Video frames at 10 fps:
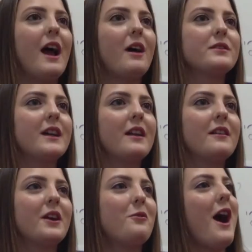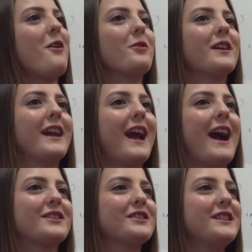I was kind of like, wow, we're like
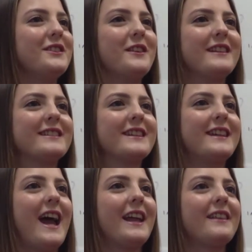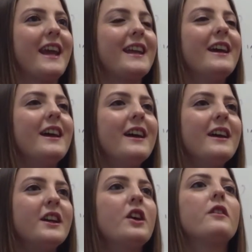actually doing this again. Like,
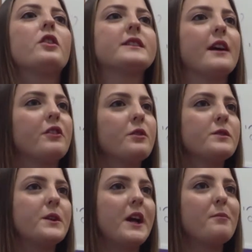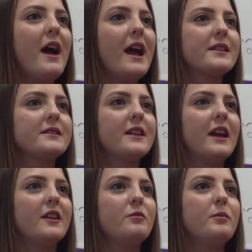you know, of course, everyone was wearing masks
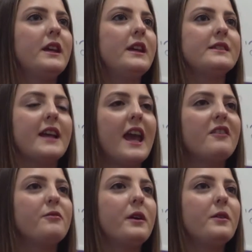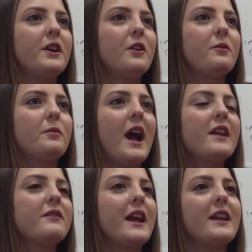and being safe, but, you know,
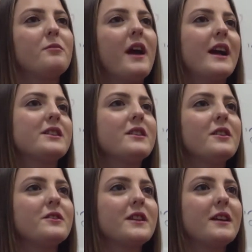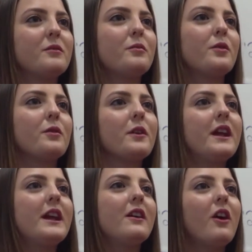kind of getting back to those like
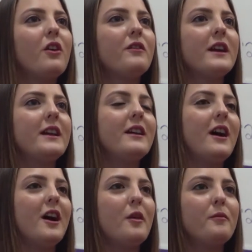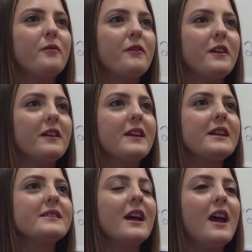pre COVID um,
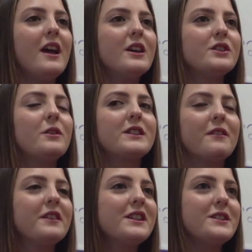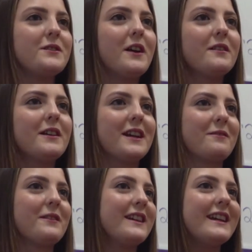feelings. So it definitely just felt like
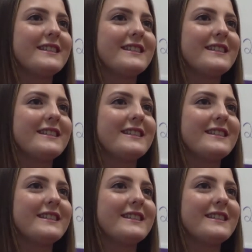really